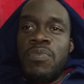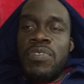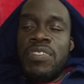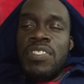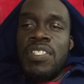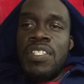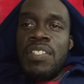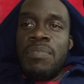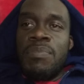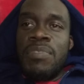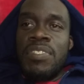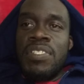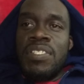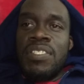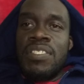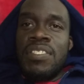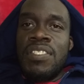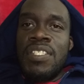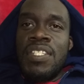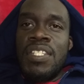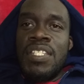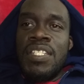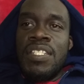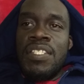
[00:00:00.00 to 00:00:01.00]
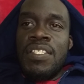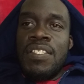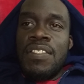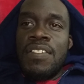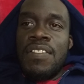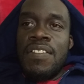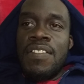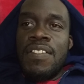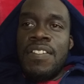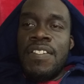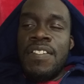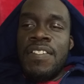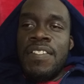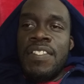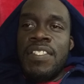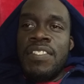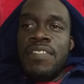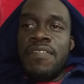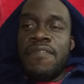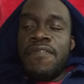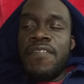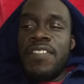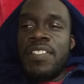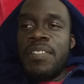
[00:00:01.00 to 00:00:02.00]
with him in the Senate in
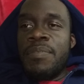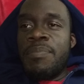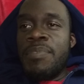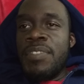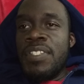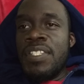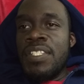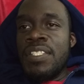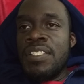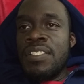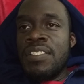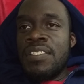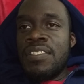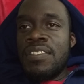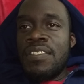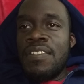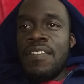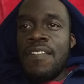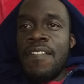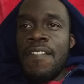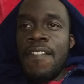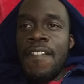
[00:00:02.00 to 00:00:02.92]
the Philippines.